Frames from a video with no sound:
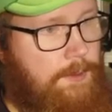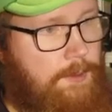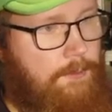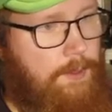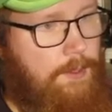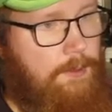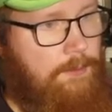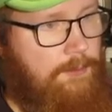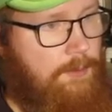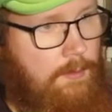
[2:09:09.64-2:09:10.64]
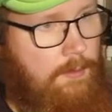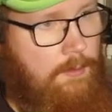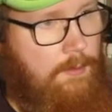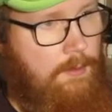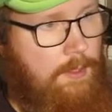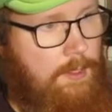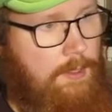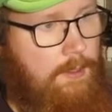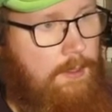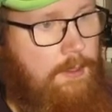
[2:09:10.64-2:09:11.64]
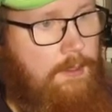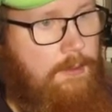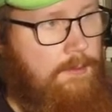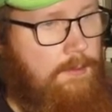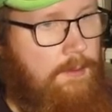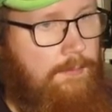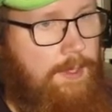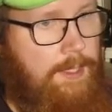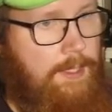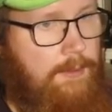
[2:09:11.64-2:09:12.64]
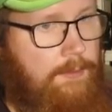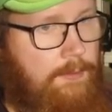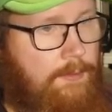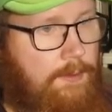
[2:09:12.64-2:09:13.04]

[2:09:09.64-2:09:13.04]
you guys for liking the stream. Ah, there's a lot of handles to